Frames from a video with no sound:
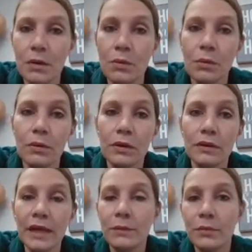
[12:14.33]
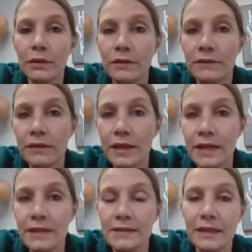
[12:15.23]
Or like one of the
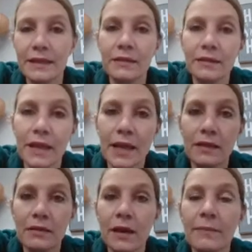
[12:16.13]
ladies, like Elaine?